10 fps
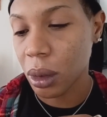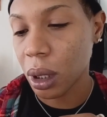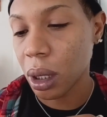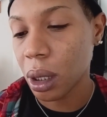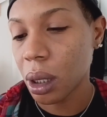And
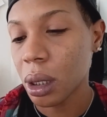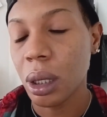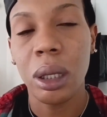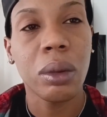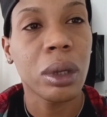and it does a
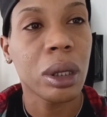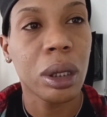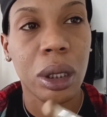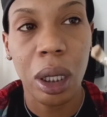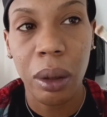good
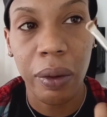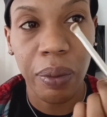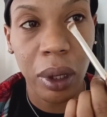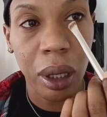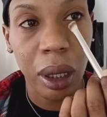job of
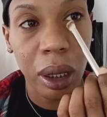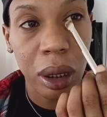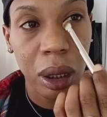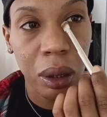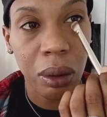blurring too.